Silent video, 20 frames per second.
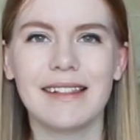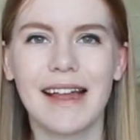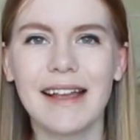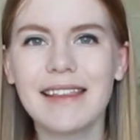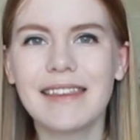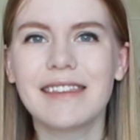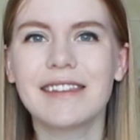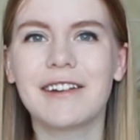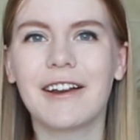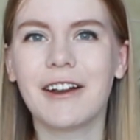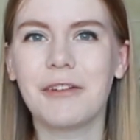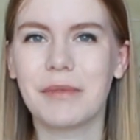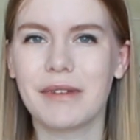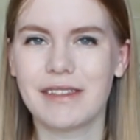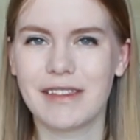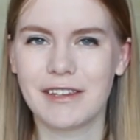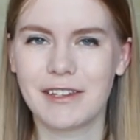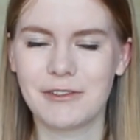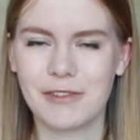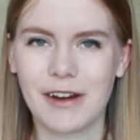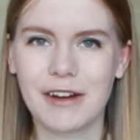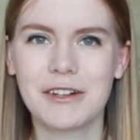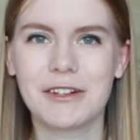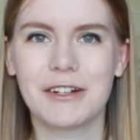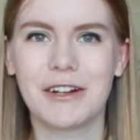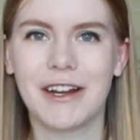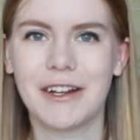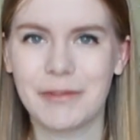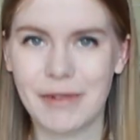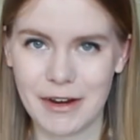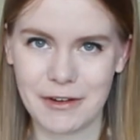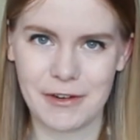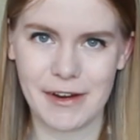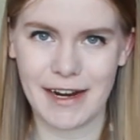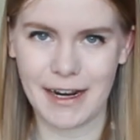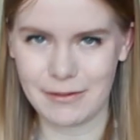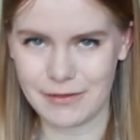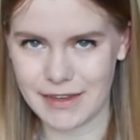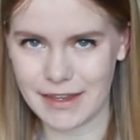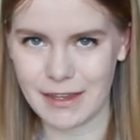Let's start with the structure and
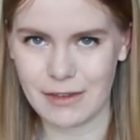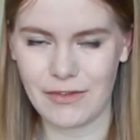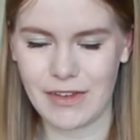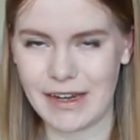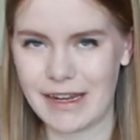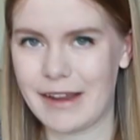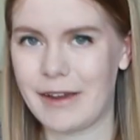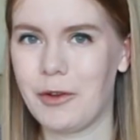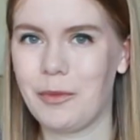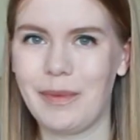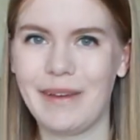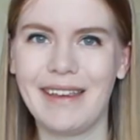rhetoric of this video,